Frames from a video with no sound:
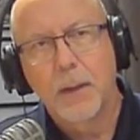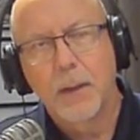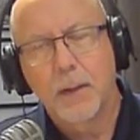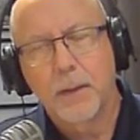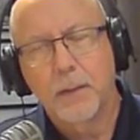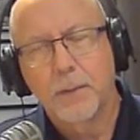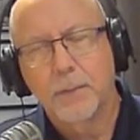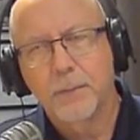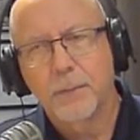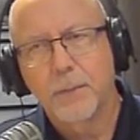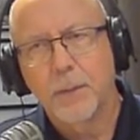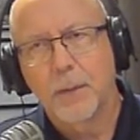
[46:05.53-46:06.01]
Yeah,
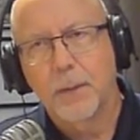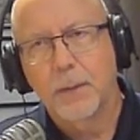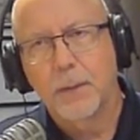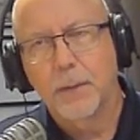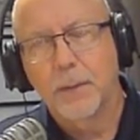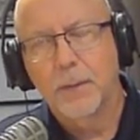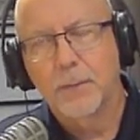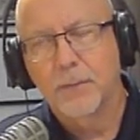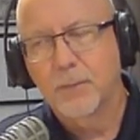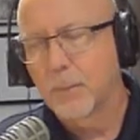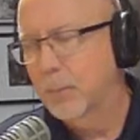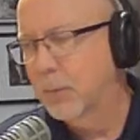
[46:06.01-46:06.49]
it's you
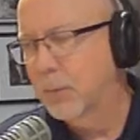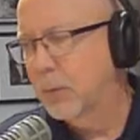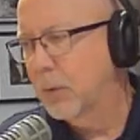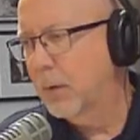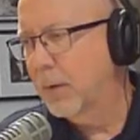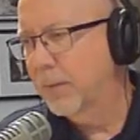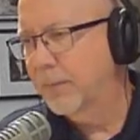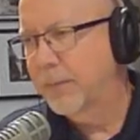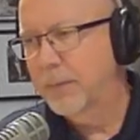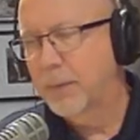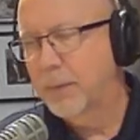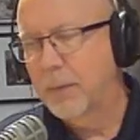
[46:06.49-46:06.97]
get some
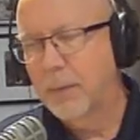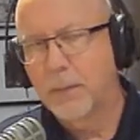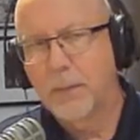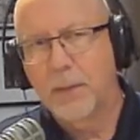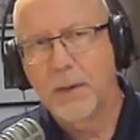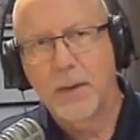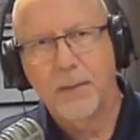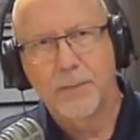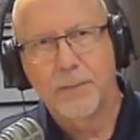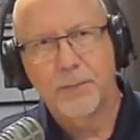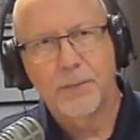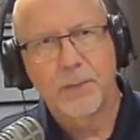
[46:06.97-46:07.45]
coffee there.
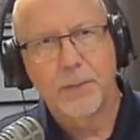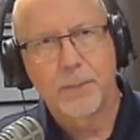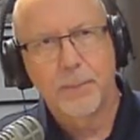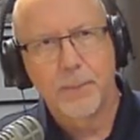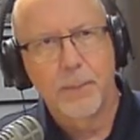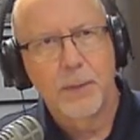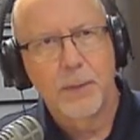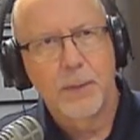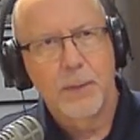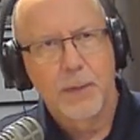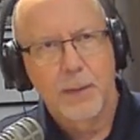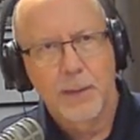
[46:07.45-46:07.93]
They have
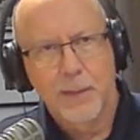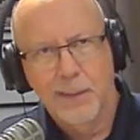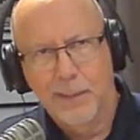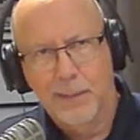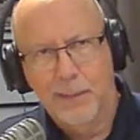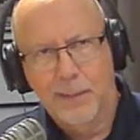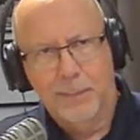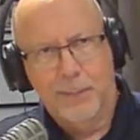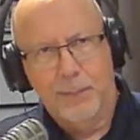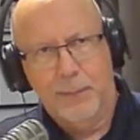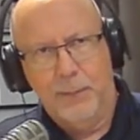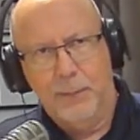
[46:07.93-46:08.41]
some,
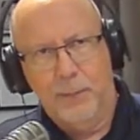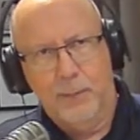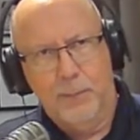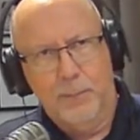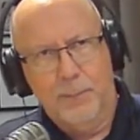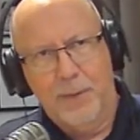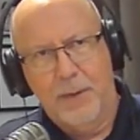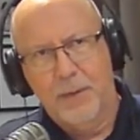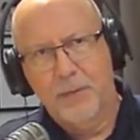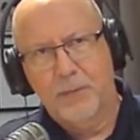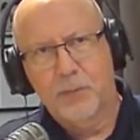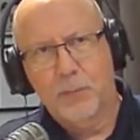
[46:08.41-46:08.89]

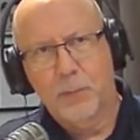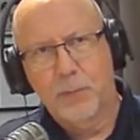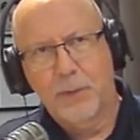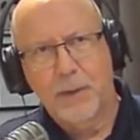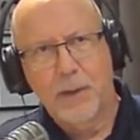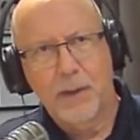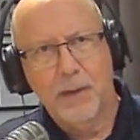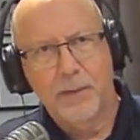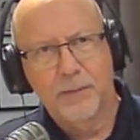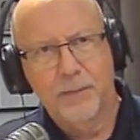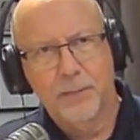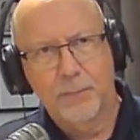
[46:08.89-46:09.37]
pastry
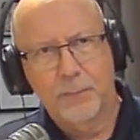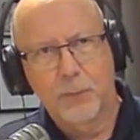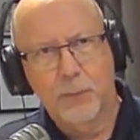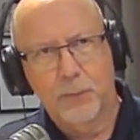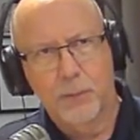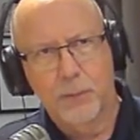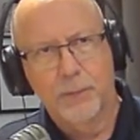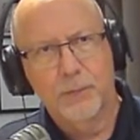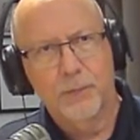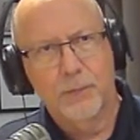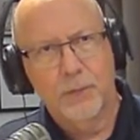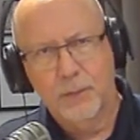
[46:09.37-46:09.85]
kinds of
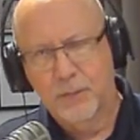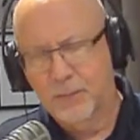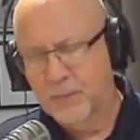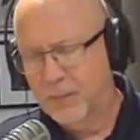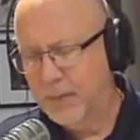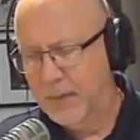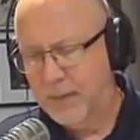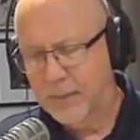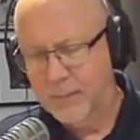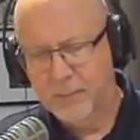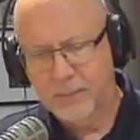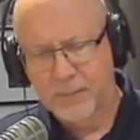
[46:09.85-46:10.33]
goods. You can
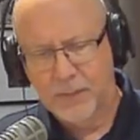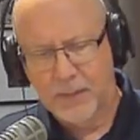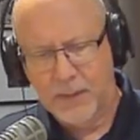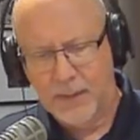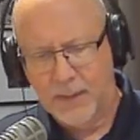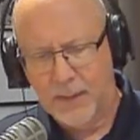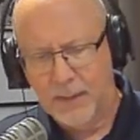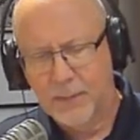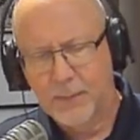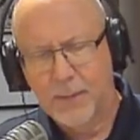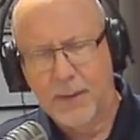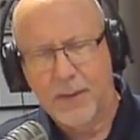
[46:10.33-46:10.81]
sit
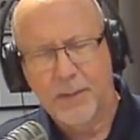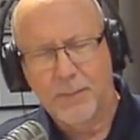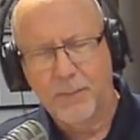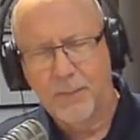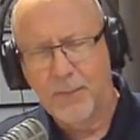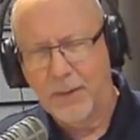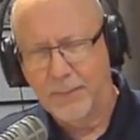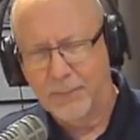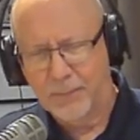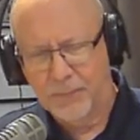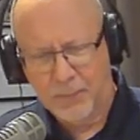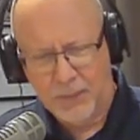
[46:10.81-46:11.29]
outside. They
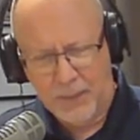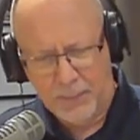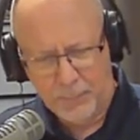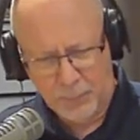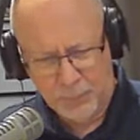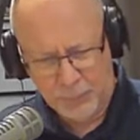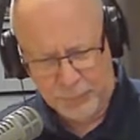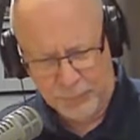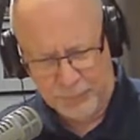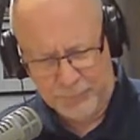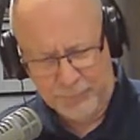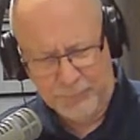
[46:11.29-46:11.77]
even have
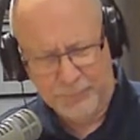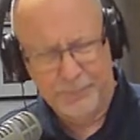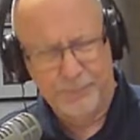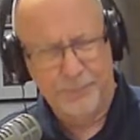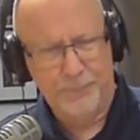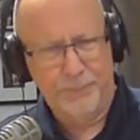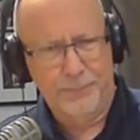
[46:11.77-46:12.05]
sandwiches.